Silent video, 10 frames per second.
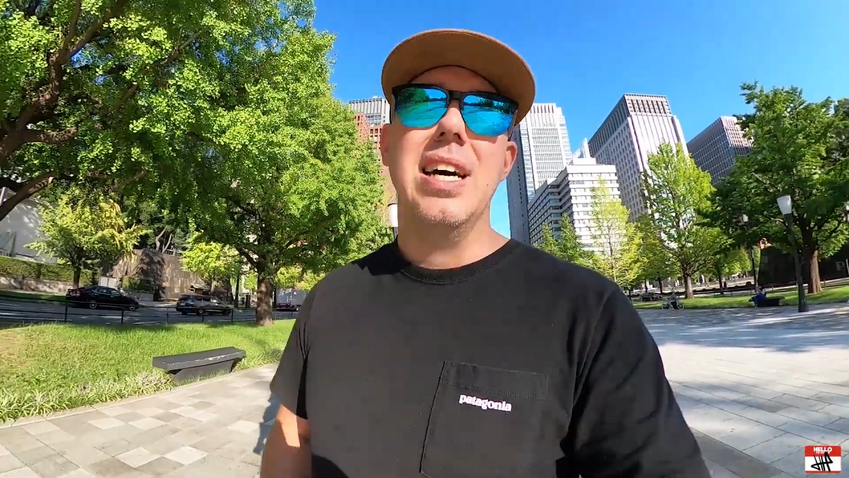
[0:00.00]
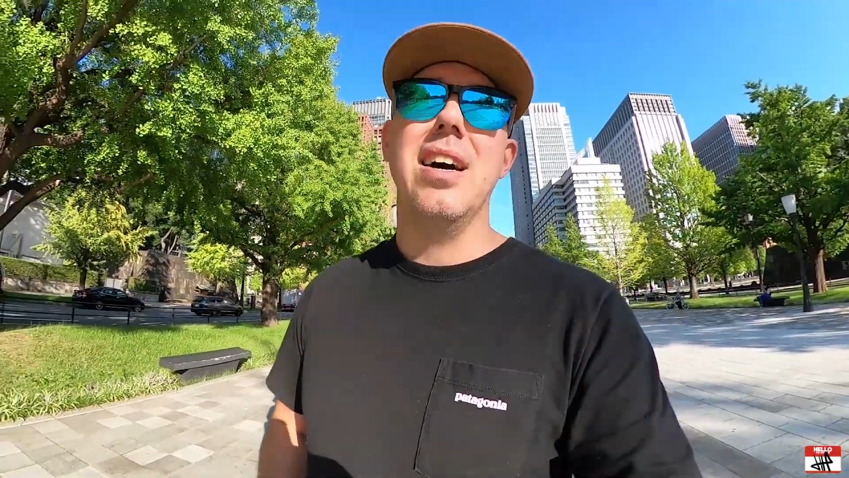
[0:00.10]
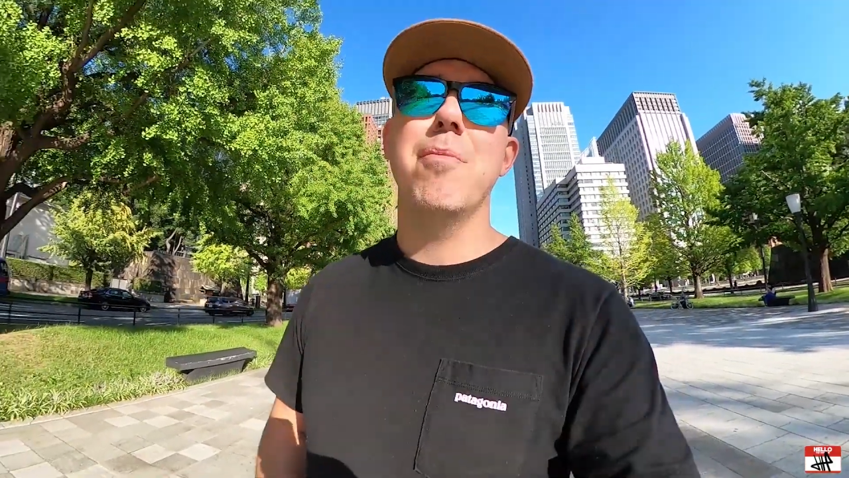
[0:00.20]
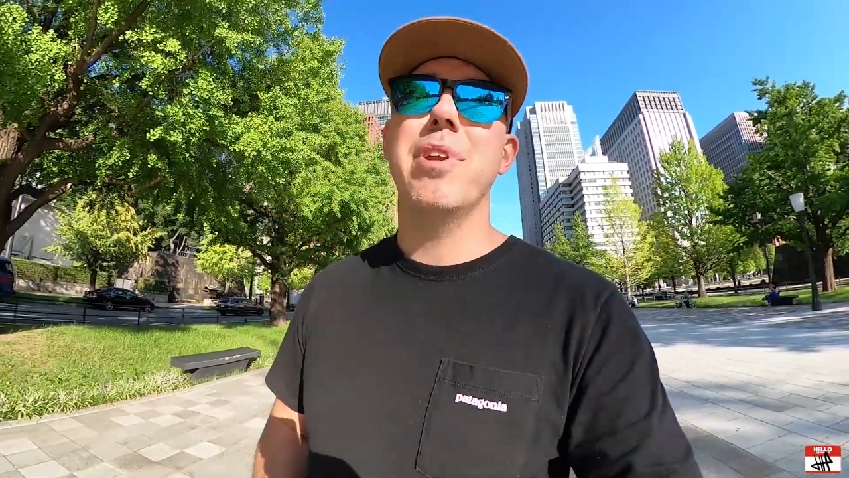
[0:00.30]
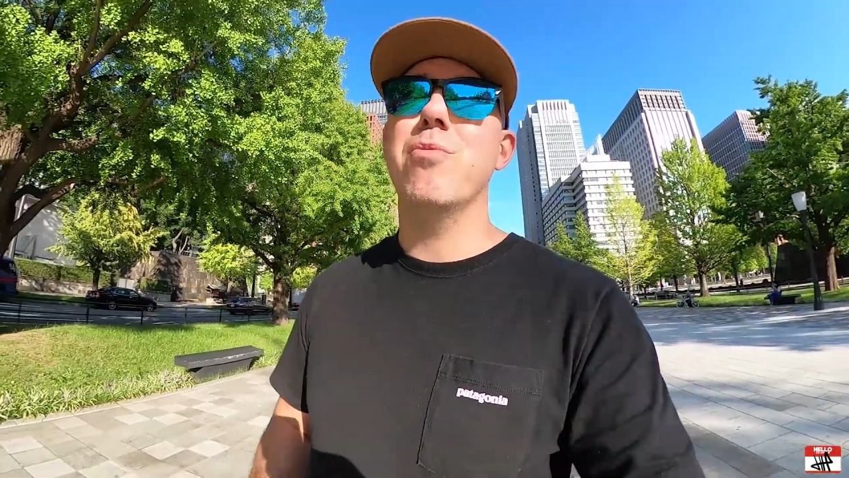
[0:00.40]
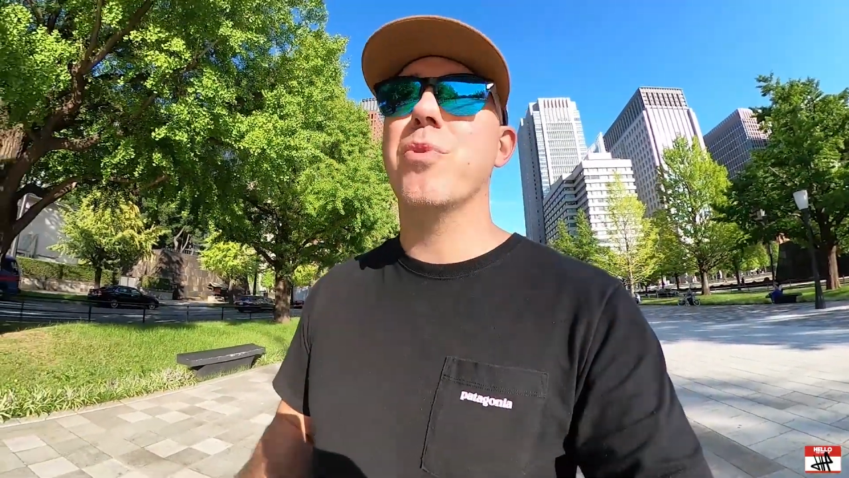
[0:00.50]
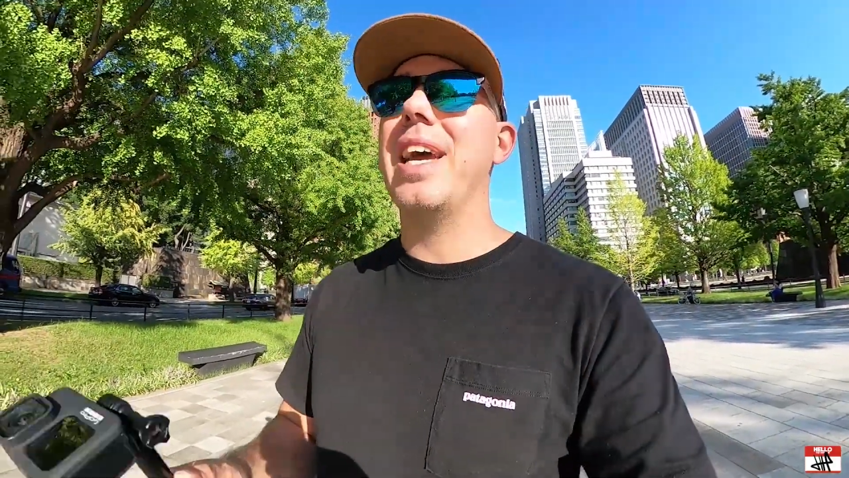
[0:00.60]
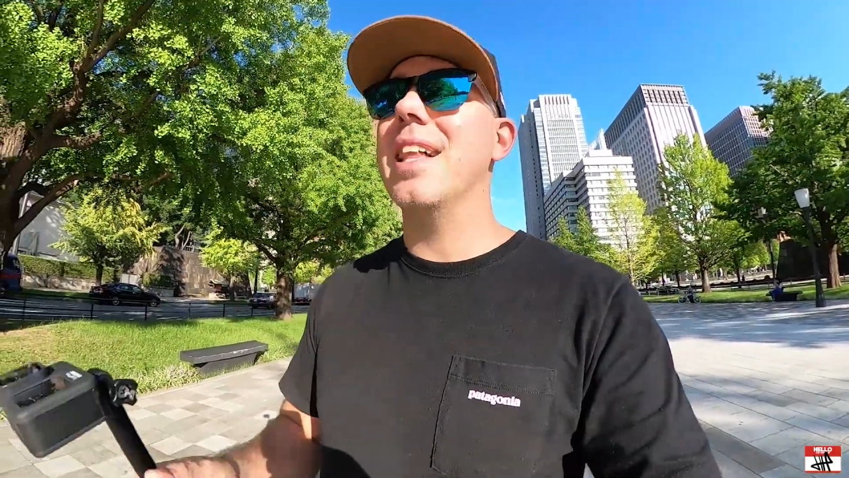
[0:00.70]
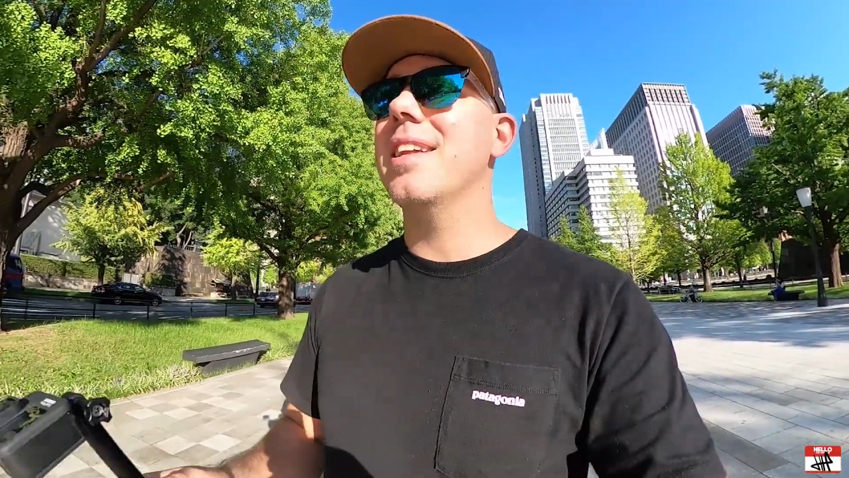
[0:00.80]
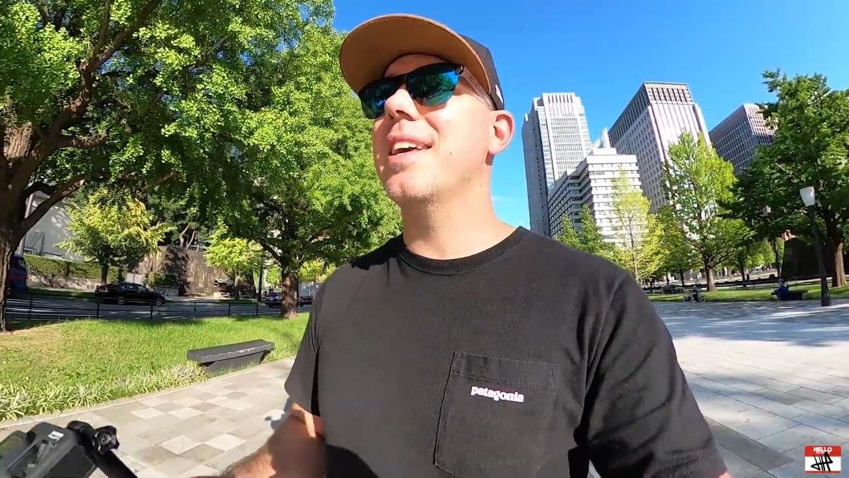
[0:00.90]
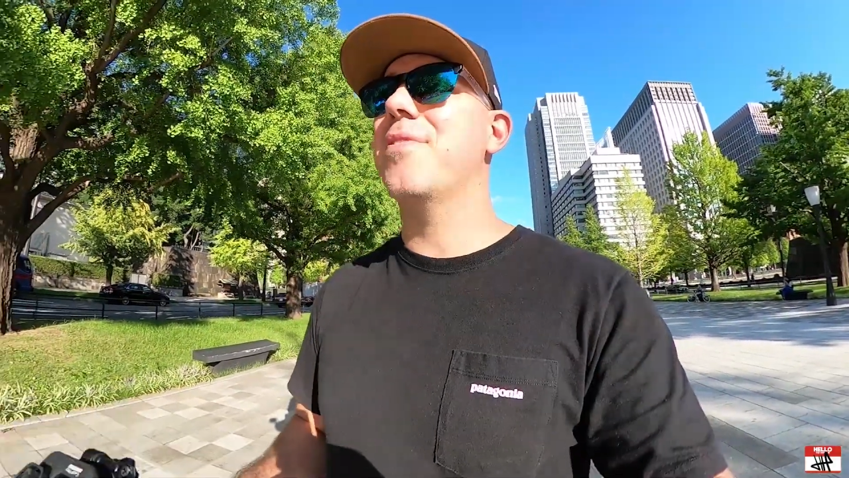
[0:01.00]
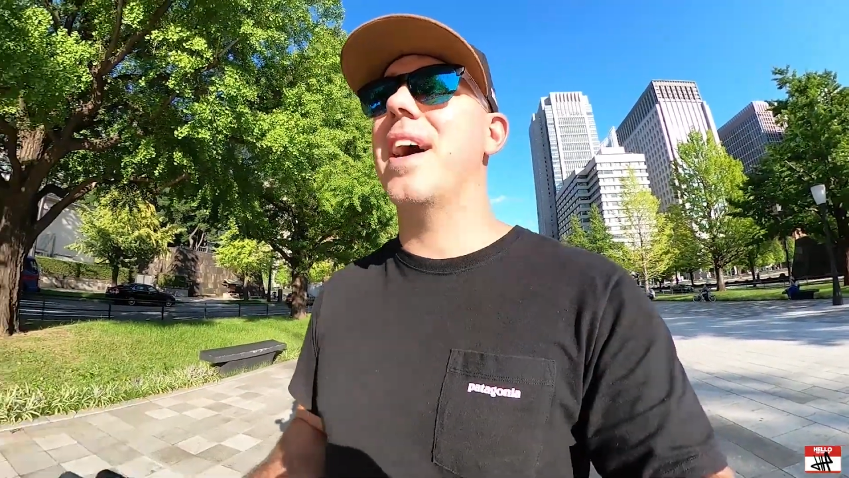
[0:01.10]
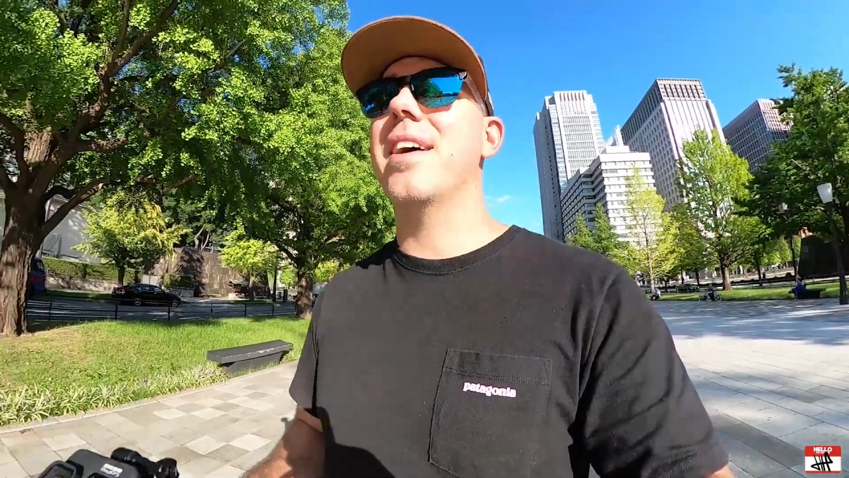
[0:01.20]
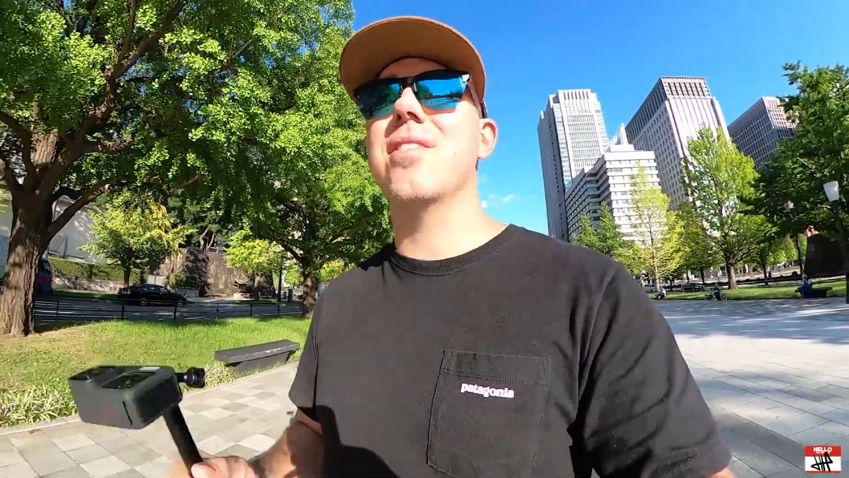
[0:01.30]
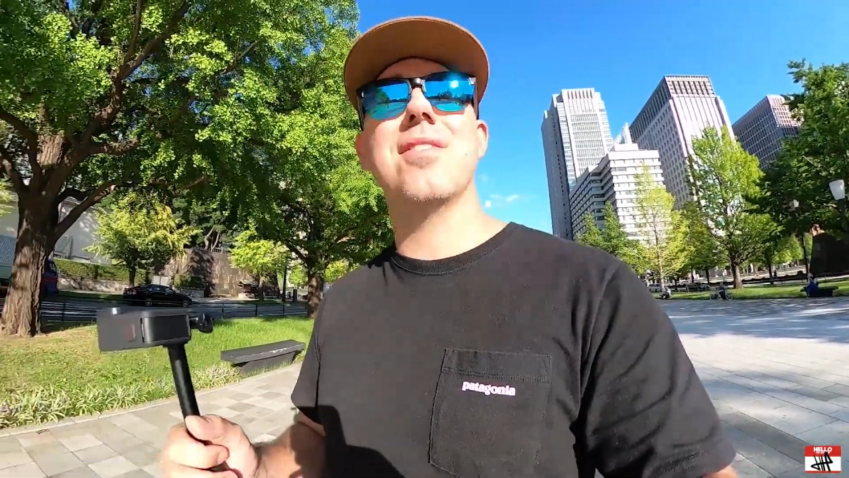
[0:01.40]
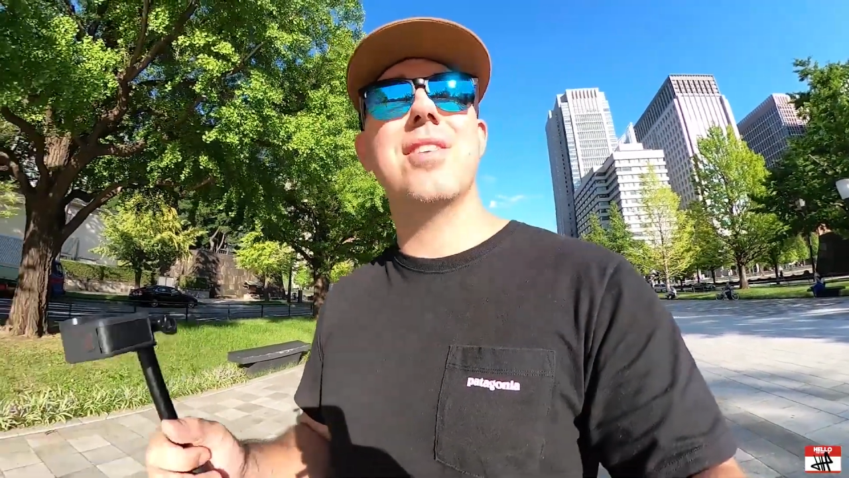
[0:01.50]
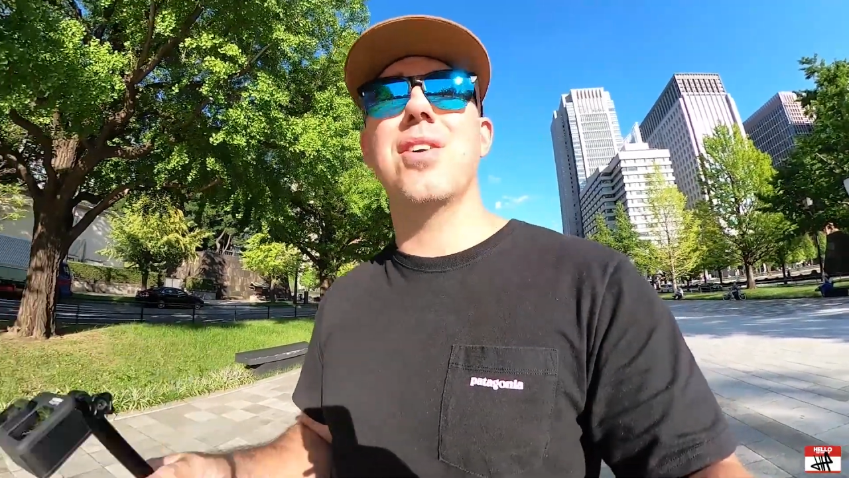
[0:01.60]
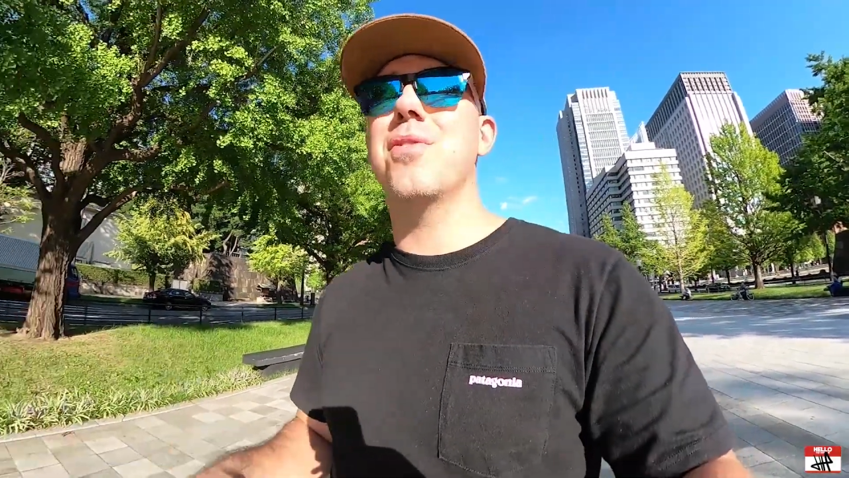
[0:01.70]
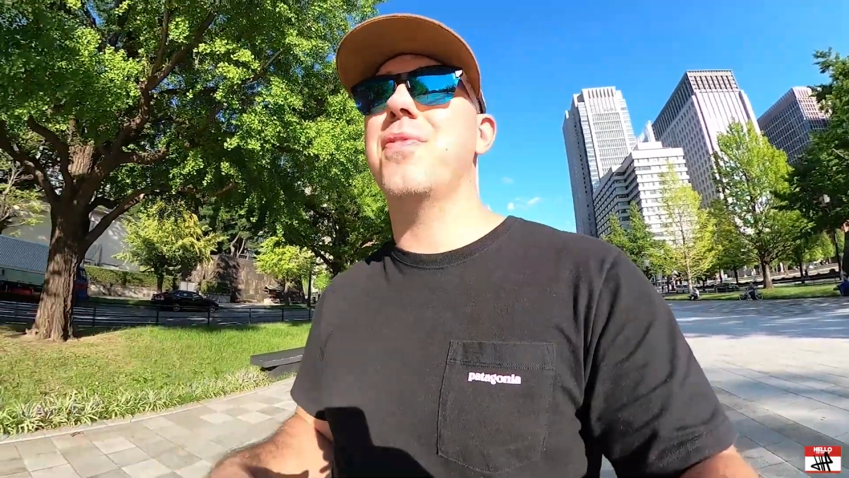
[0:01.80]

But in reality, final